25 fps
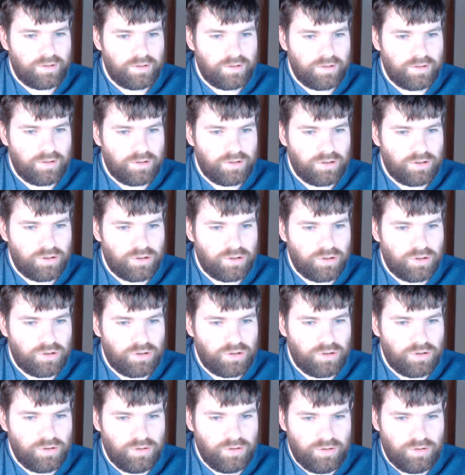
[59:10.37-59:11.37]
I
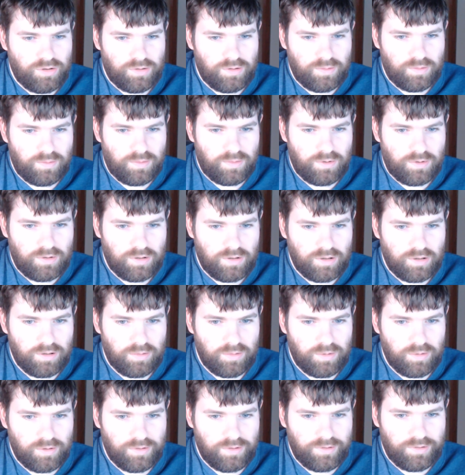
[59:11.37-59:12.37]
should be
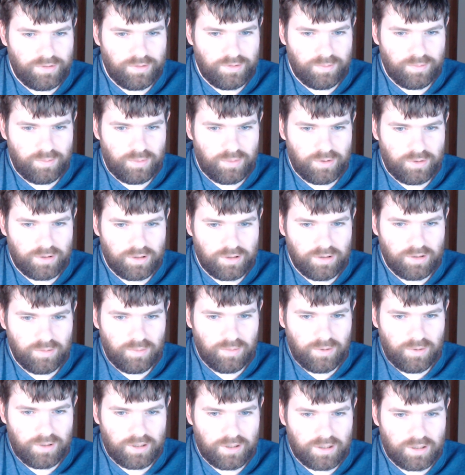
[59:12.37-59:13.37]
able to bring you
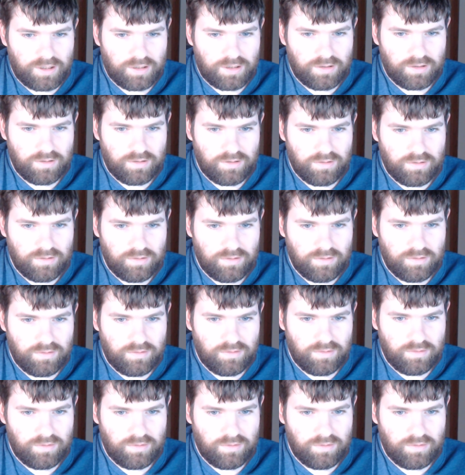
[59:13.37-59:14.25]
back now.